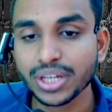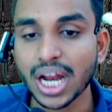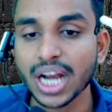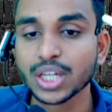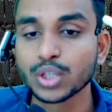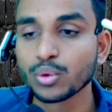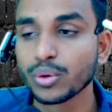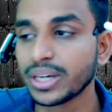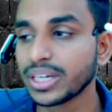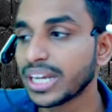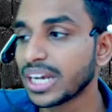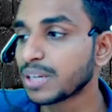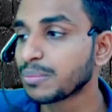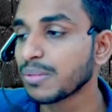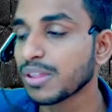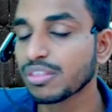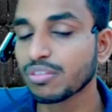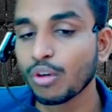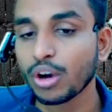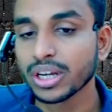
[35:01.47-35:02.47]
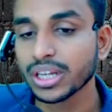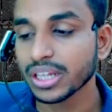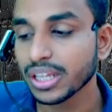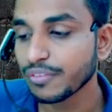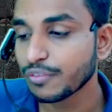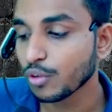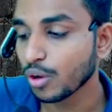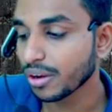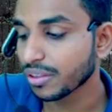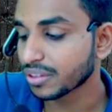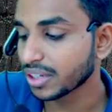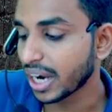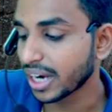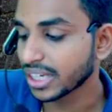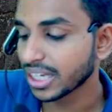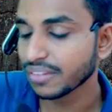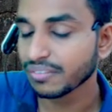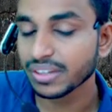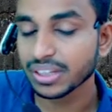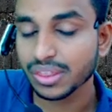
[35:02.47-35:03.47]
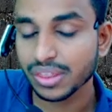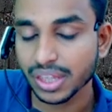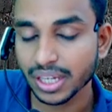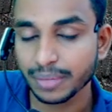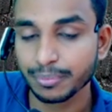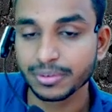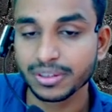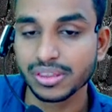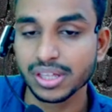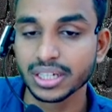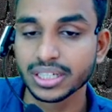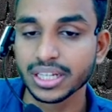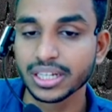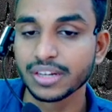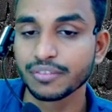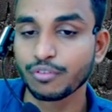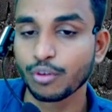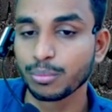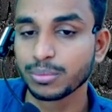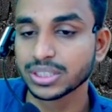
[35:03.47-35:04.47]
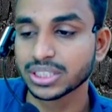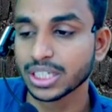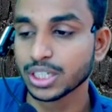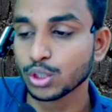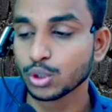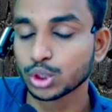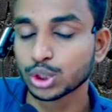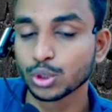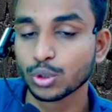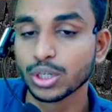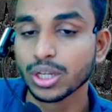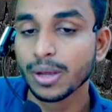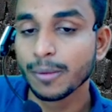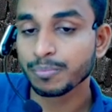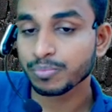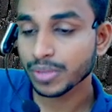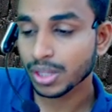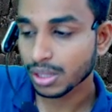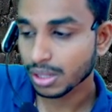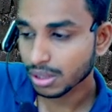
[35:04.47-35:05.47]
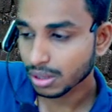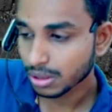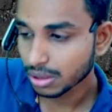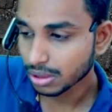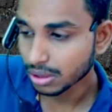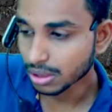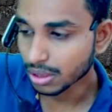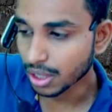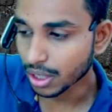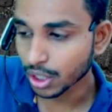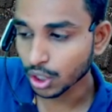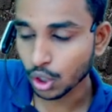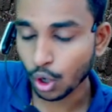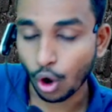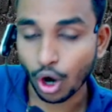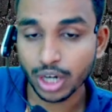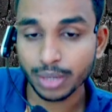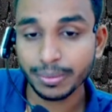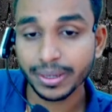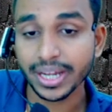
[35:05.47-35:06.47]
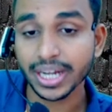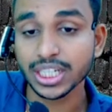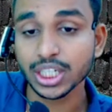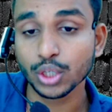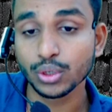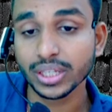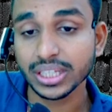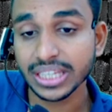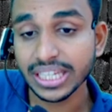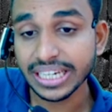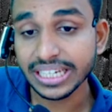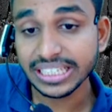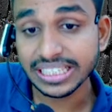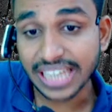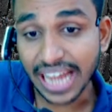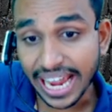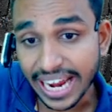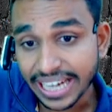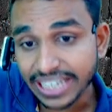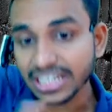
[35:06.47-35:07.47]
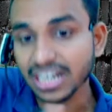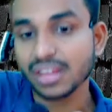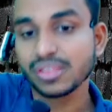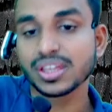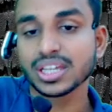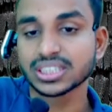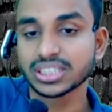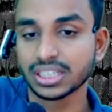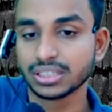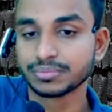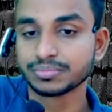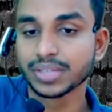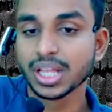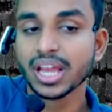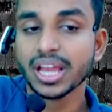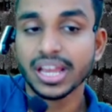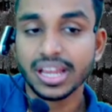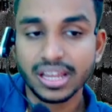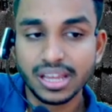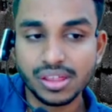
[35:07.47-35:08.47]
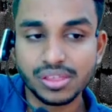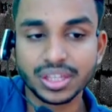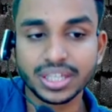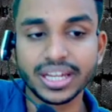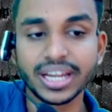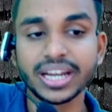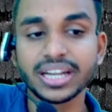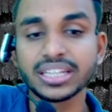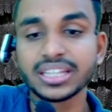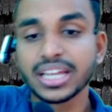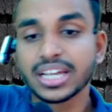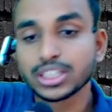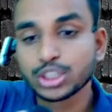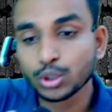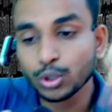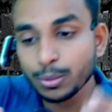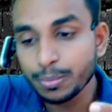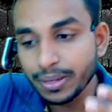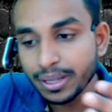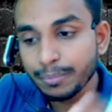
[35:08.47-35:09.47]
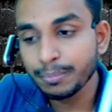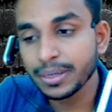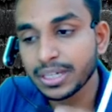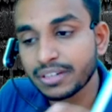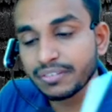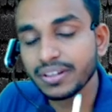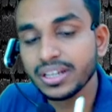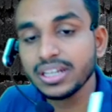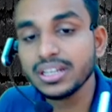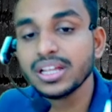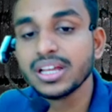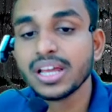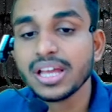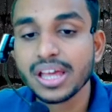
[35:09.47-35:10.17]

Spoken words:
start to end. That means what? If you are starting with certain information, you should not be continuing the entire transaction. Instead, there should be between